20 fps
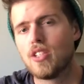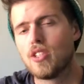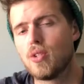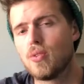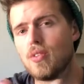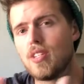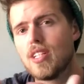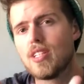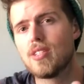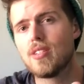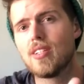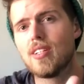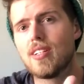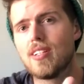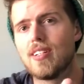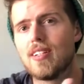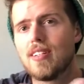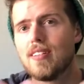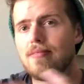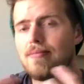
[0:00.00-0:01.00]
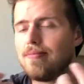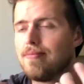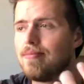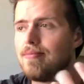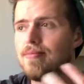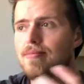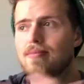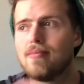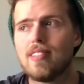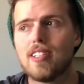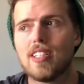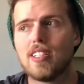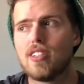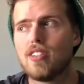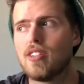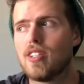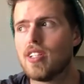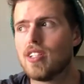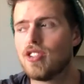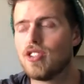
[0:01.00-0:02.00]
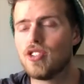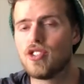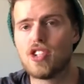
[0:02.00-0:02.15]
So this, it's